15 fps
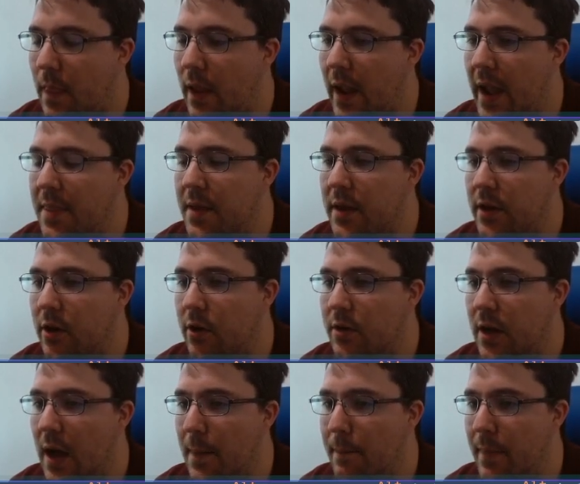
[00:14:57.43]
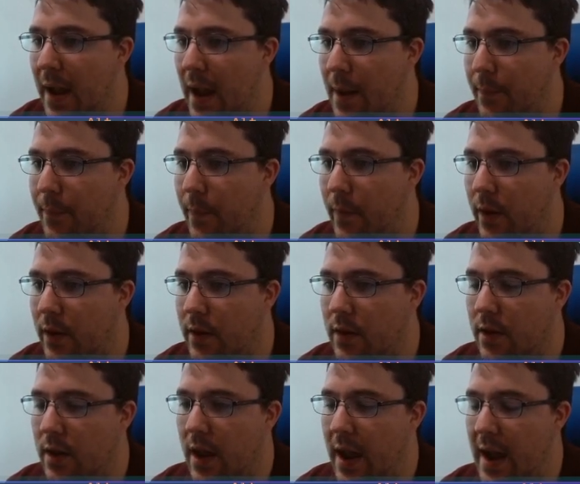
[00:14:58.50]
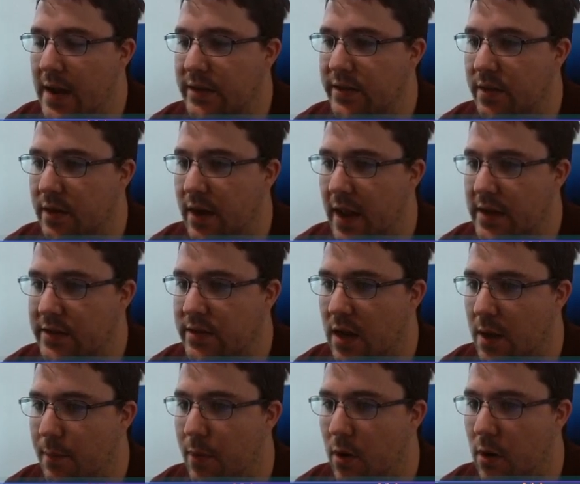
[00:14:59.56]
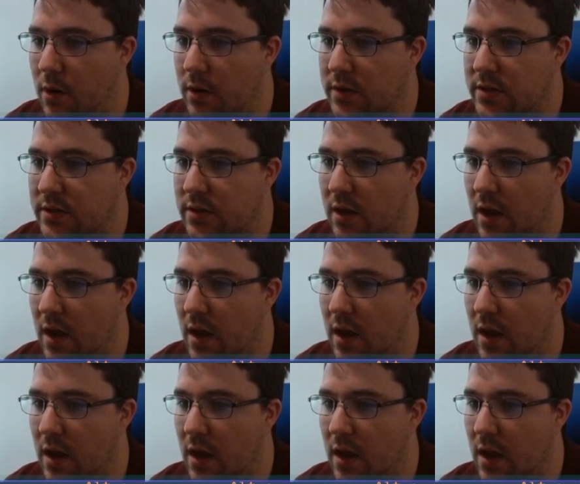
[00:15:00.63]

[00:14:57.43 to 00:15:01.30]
and then here dot map s and then s dot parse